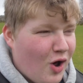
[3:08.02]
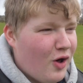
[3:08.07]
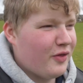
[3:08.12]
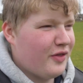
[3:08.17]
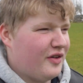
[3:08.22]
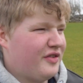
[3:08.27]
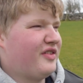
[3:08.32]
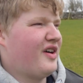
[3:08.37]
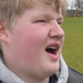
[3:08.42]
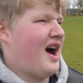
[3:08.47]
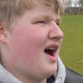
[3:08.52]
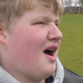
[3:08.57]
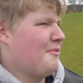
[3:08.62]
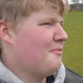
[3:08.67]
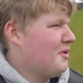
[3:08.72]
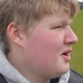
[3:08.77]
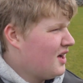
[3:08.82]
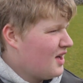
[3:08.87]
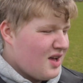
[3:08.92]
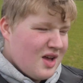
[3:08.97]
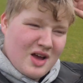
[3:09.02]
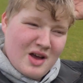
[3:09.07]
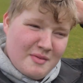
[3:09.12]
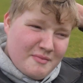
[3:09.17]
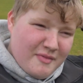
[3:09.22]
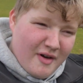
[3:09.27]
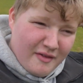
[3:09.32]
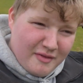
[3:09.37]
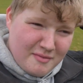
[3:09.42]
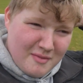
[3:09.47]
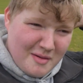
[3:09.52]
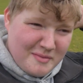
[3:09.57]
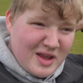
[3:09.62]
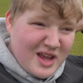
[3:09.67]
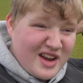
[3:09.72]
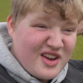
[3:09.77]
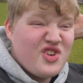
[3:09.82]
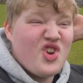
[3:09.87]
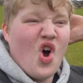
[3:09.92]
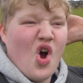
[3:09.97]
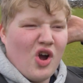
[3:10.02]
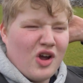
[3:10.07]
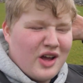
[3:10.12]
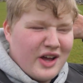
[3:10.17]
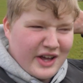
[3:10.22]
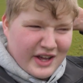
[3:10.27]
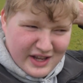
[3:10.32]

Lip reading: on the farm, apart from maybe a dog,